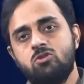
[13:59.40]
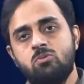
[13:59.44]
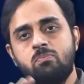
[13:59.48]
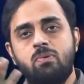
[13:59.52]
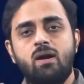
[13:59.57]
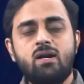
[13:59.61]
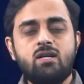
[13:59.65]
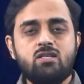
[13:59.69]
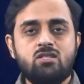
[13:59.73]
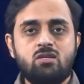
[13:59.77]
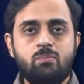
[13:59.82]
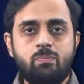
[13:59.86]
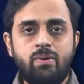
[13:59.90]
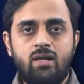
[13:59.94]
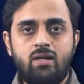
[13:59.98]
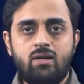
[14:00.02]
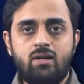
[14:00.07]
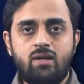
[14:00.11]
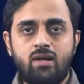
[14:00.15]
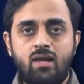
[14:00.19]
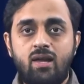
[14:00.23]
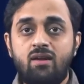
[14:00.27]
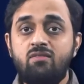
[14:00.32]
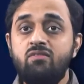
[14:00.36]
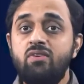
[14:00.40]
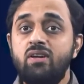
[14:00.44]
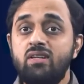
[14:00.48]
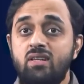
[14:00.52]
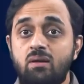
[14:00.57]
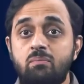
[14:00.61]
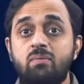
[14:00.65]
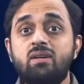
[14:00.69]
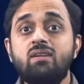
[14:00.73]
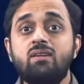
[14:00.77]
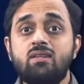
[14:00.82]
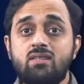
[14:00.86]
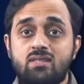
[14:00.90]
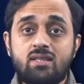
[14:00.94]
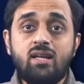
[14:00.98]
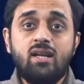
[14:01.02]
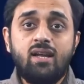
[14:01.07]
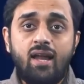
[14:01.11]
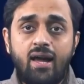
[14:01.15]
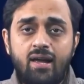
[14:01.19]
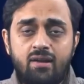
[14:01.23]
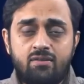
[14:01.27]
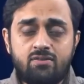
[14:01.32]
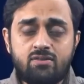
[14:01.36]
is to participate in a game where they may risk
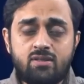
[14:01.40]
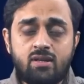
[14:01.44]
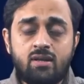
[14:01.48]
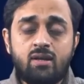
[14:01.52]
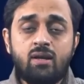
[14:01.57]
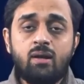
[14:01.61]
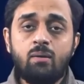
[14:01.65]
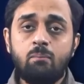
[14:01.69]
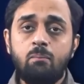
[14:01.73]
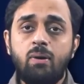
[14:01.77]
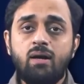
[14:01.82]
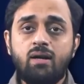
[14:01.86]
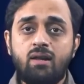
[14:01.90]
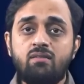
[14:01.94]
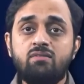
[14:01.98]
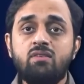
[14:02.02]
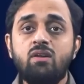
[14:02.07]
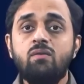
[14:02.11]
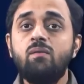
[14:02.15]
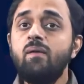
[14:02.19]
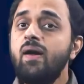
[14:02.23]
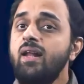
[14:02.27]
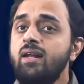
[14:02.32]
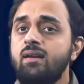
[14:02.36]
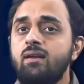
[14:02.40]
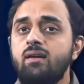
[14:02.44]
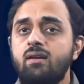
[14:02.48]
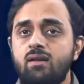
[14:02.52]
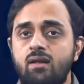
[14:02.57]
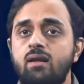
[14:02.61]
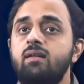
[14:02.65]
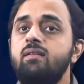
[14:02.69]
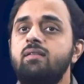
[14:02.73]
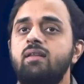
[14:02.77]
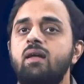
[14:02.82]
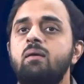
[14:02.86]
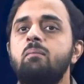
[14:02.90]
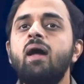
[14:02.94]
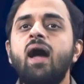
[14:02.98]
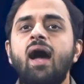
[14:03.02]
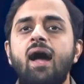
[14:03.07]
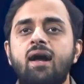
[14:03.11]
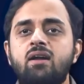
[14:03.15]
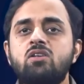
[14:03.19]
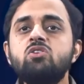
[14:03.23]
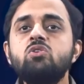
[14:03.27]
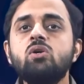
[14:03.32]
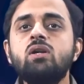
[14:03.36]
their lives, but if they win, they may
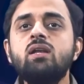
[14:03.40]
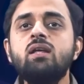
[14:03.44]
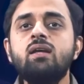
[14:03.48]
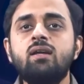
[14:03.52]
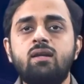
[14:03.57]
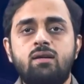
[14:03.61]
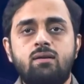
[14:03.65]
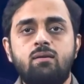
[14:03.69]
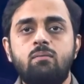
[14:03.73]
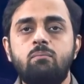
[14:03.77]
actually